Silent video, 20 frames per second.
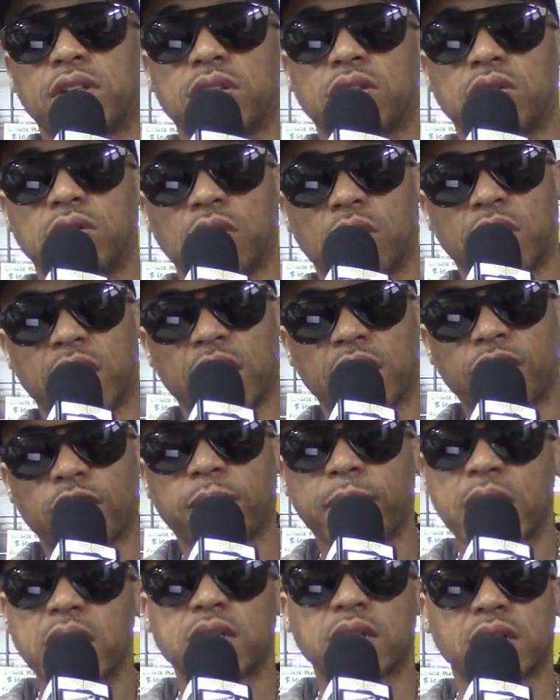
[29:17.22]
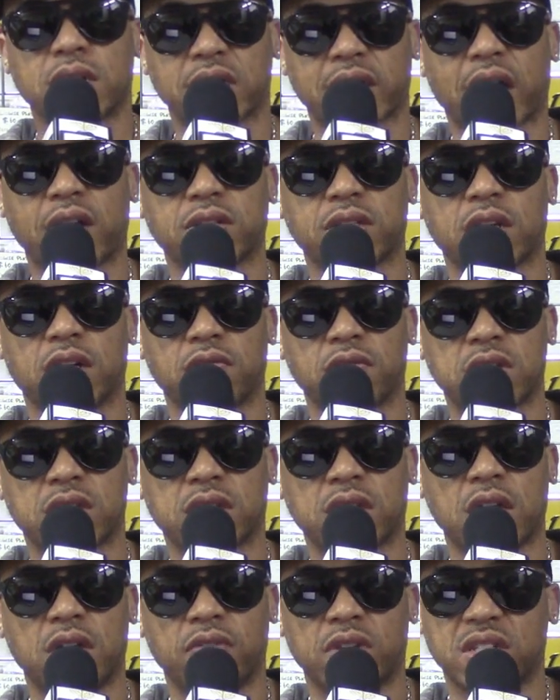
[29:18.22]
it. You know, the information is out there.
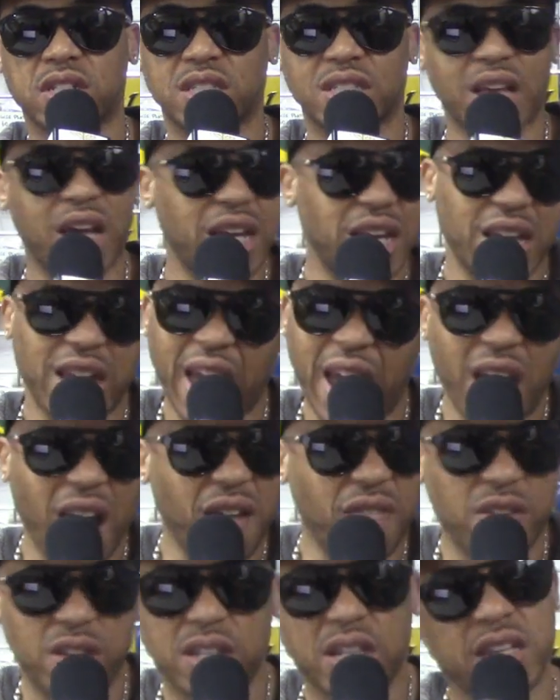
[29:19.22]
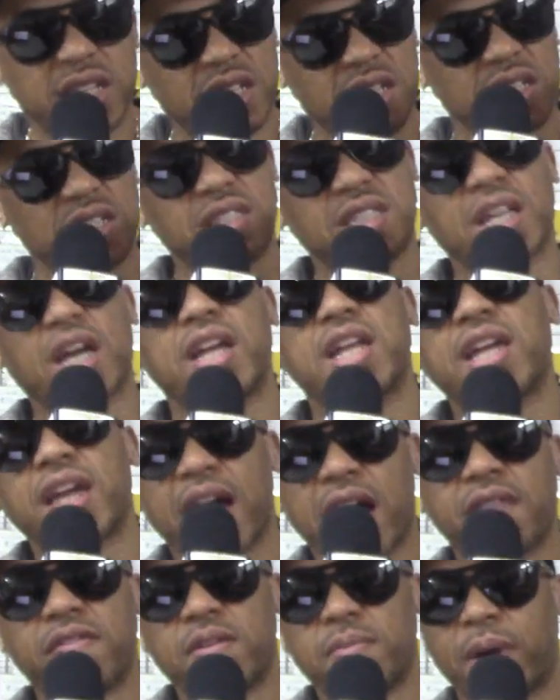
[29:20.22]
Receive it. Study every. Listen, study
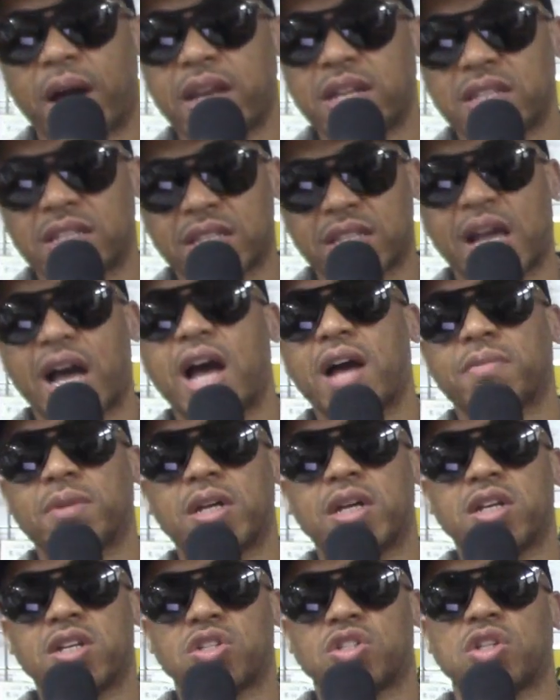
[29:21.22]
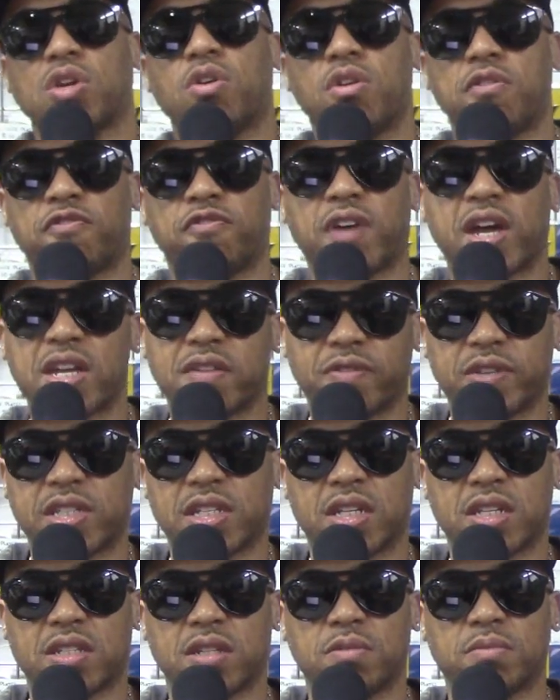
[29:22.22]
everybody. Stop showing
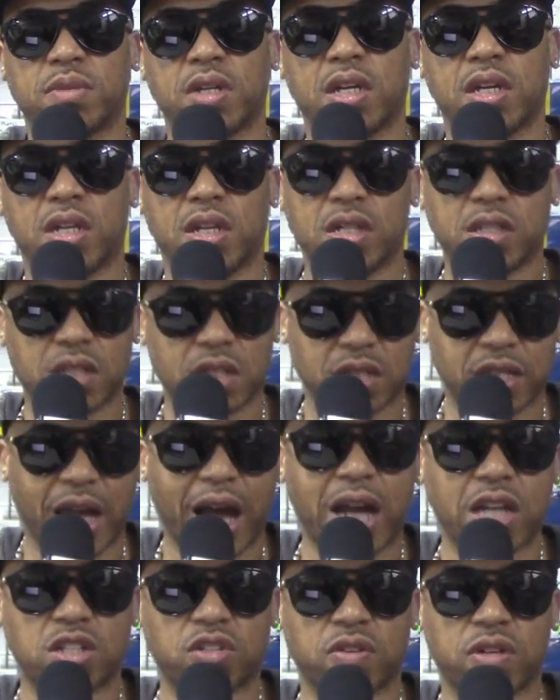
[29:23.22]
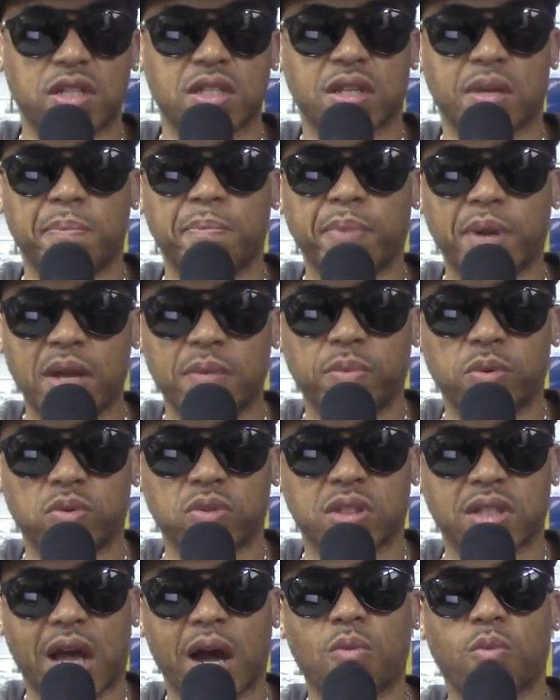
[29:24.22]
favoritism to doctrines and people.
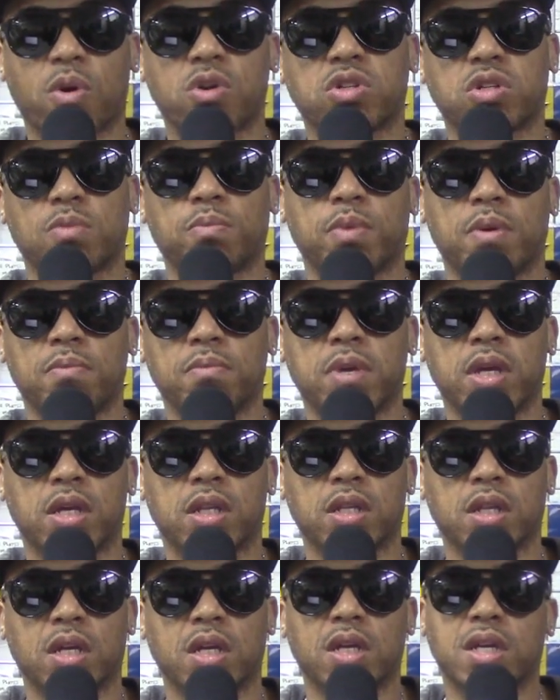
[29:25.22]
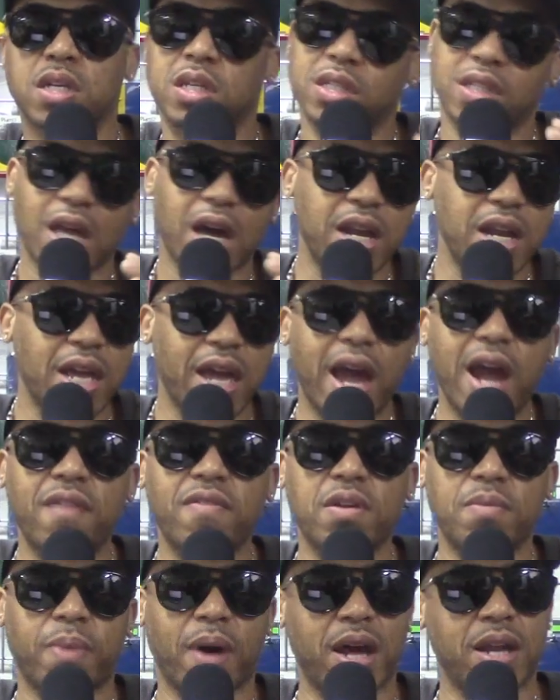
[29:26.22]
Stop worshiping men. Study
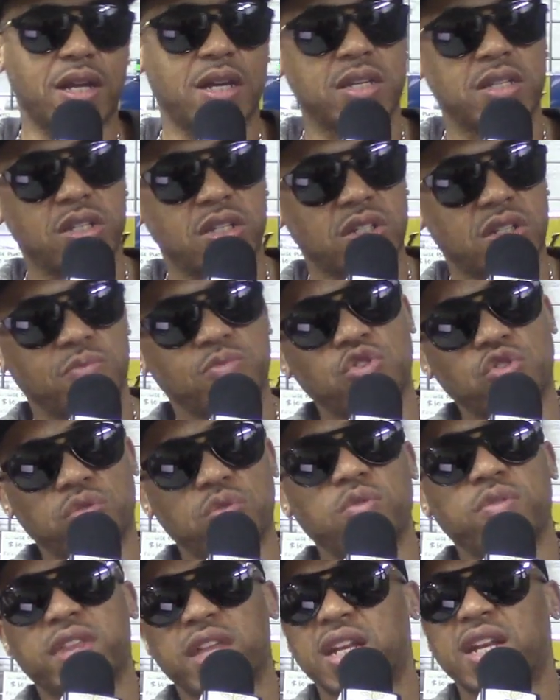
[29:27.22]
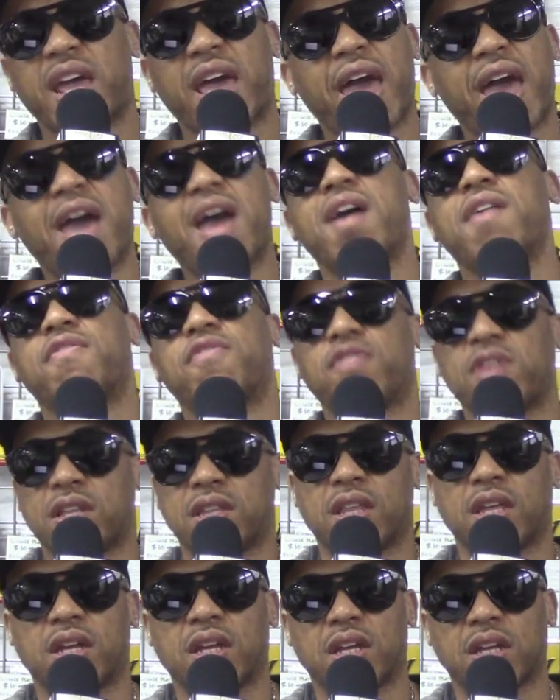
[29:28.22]
everybody because there's some truth in
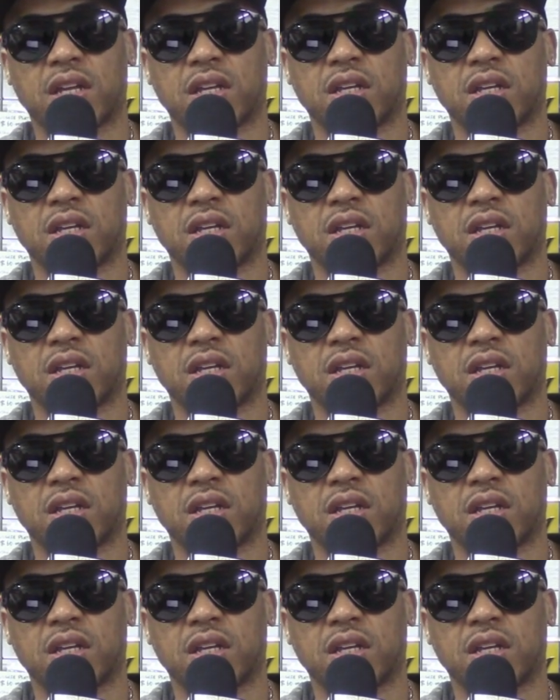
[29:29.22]
everything.